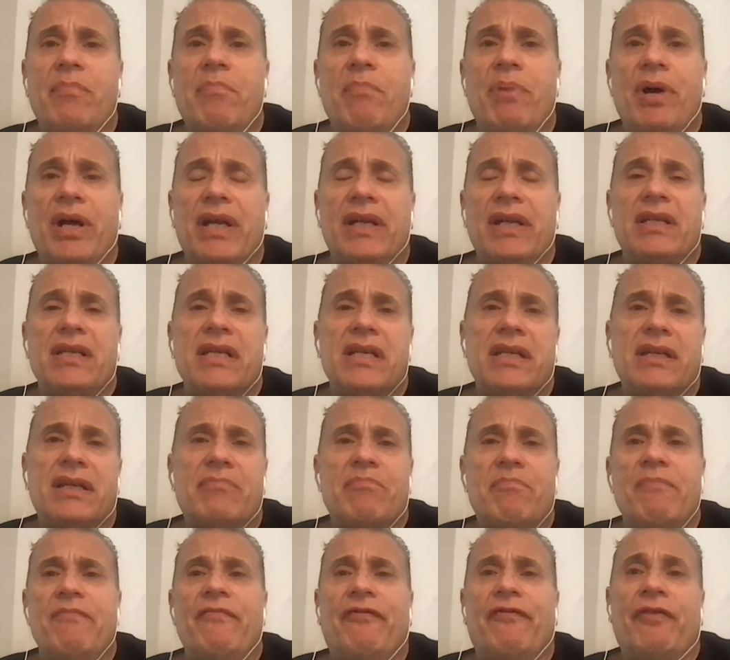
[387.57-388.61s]
but
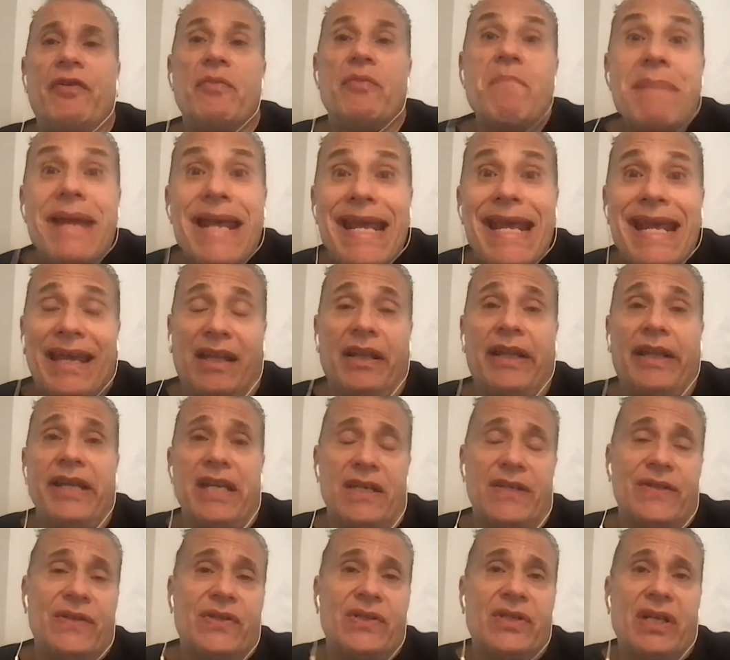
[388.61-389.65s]
for me at
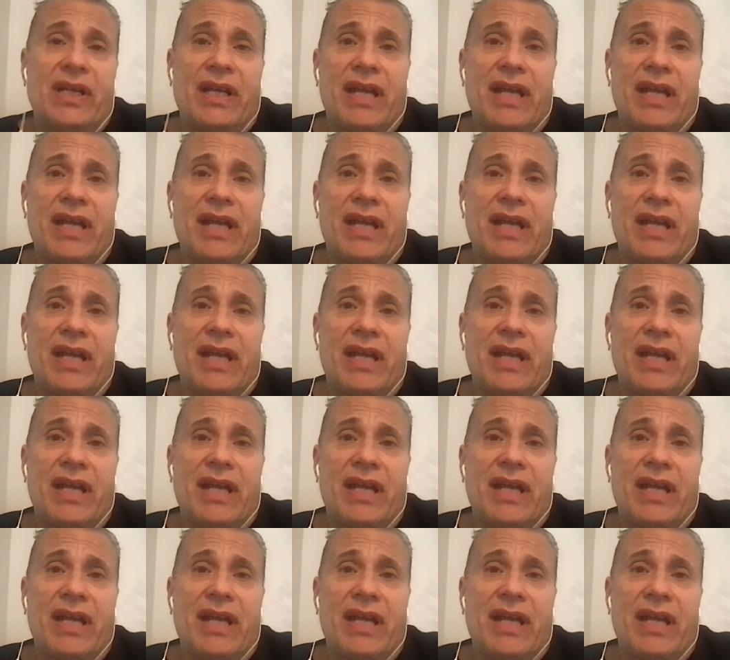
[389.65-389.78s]
least,